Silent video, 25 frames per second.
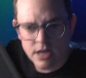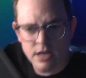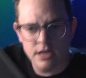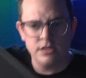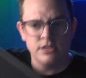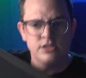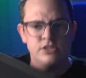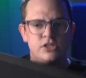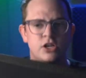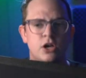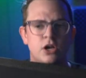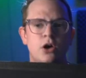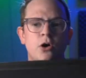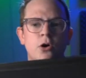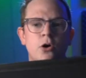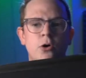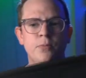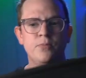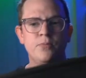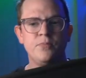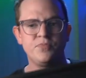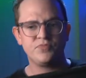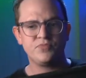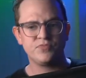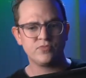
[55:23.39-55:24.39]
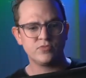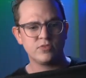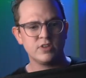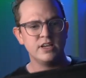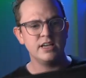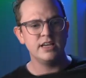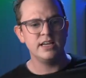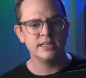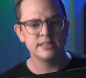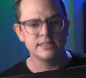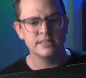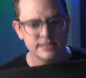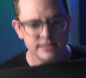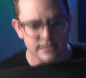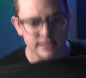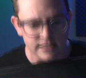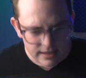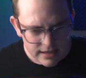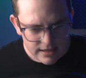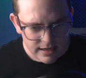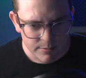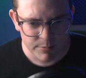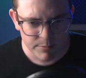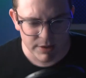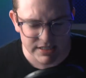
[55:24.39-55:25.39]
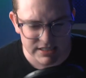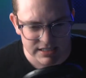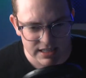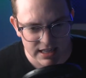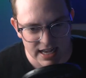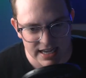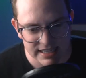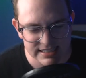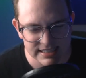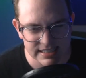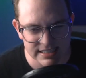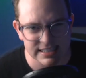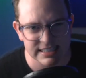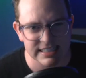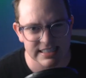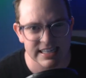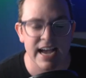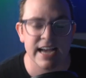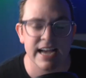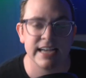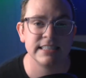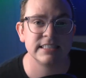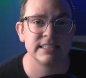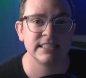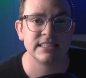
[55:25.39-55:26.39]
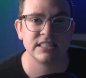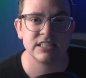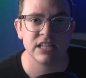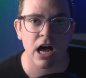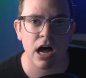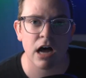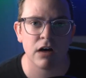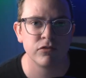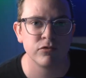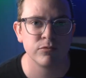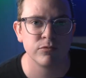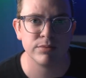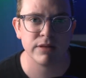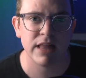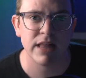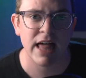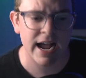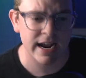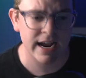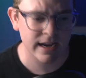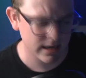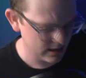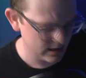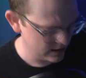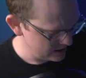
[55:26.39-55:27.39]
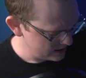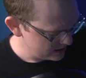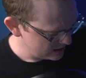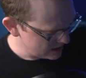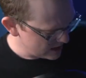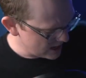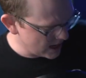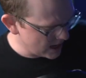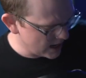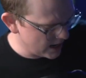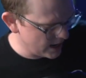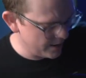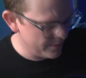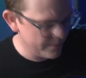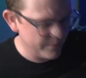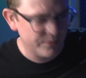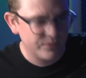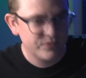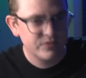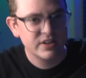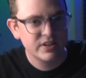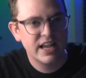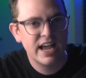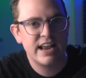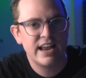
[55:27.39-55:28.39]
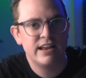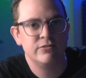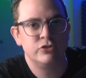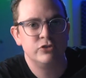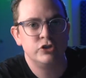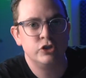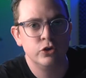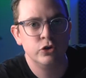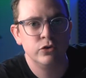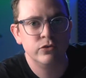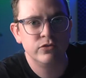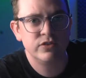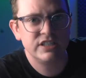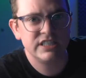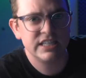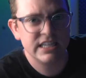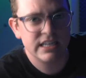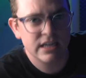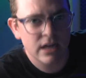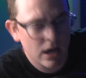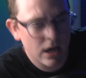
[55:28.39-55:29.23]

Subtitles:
So it's basically has this nice soft black kind of duvetine